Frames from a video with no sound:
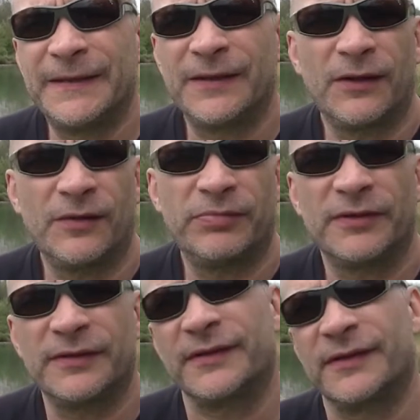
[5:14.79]
carp
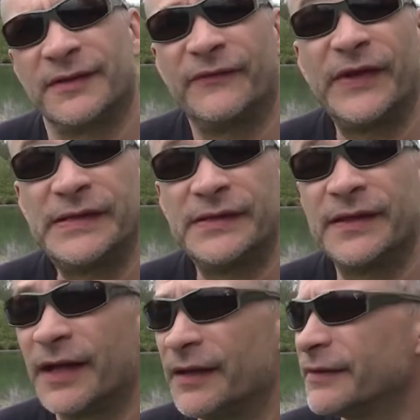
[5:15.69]
feed in
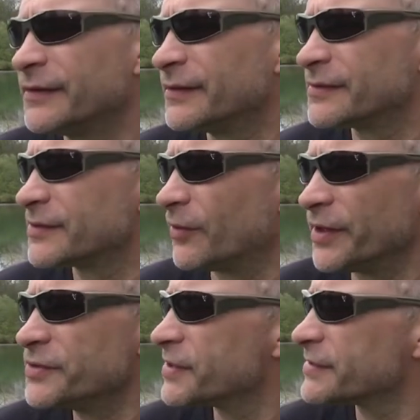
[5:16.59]
there. It's
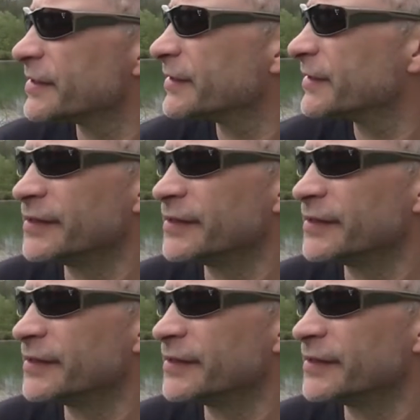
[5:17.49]
quite interesting.